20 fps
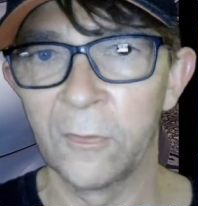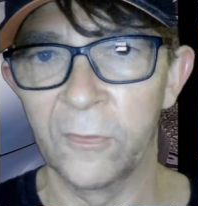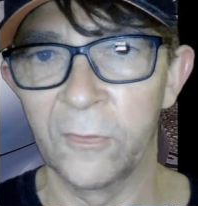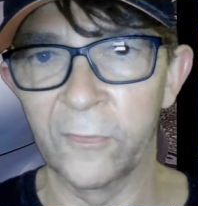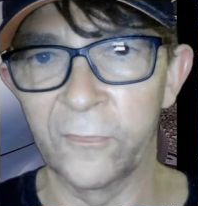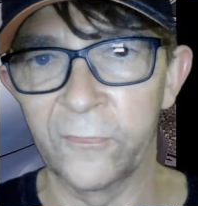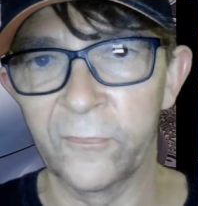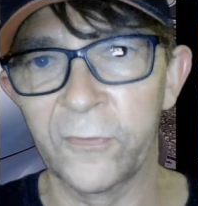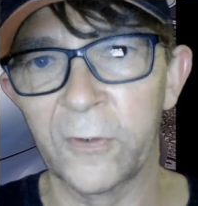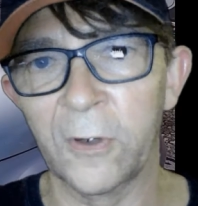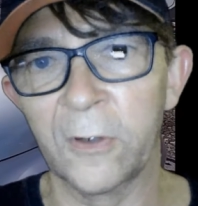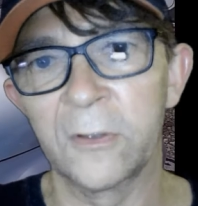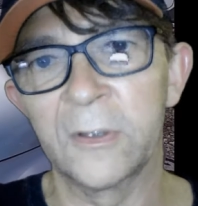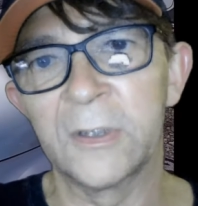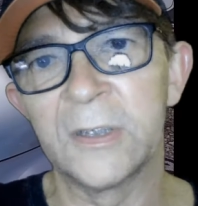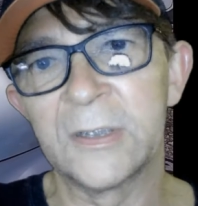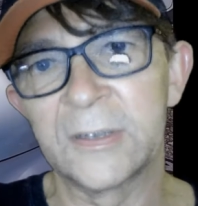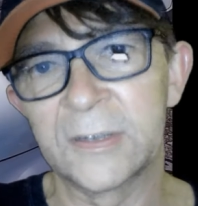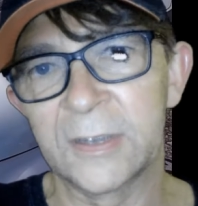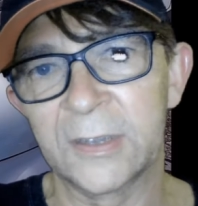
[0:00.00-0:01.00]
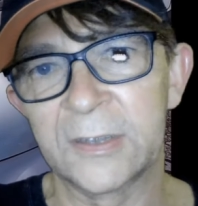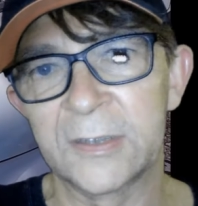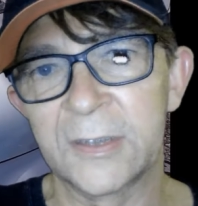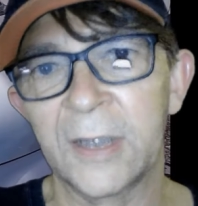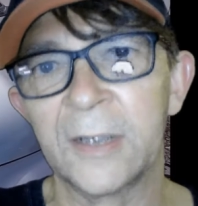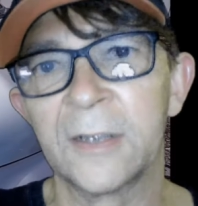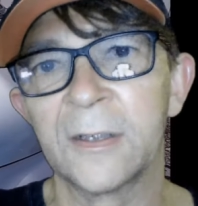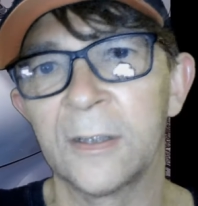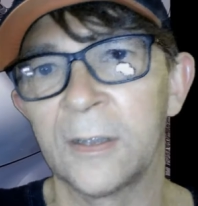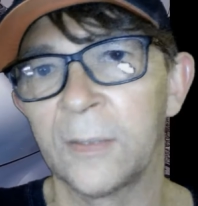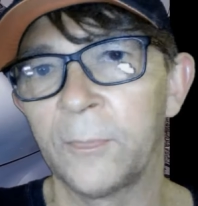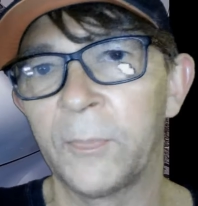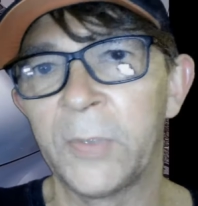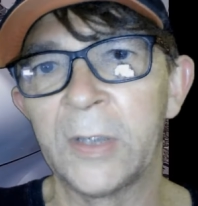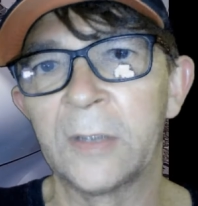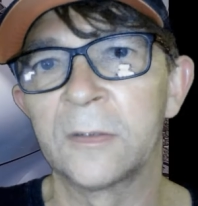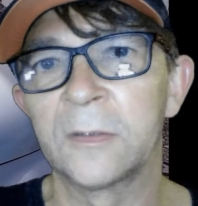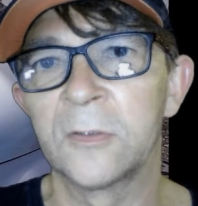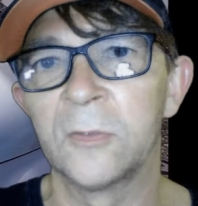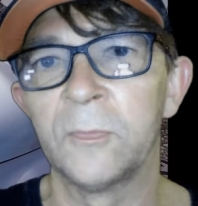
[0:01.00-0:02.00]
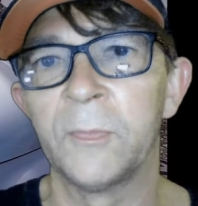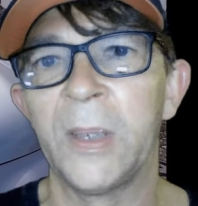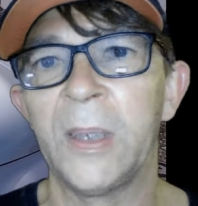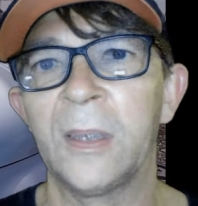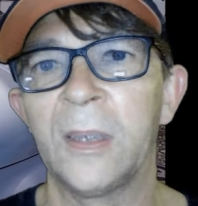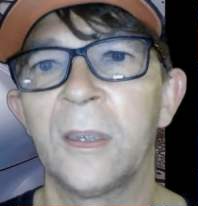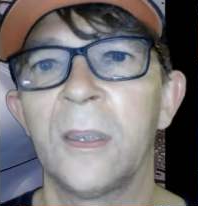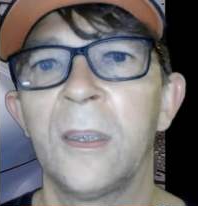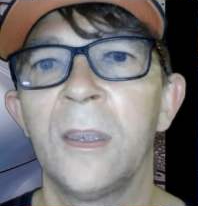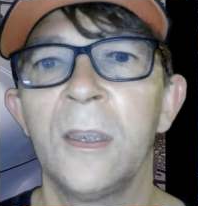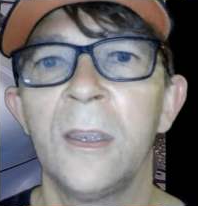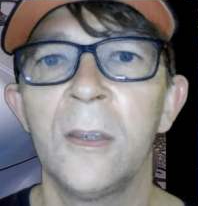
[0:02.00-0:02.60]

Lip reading: the front is extended a bit to make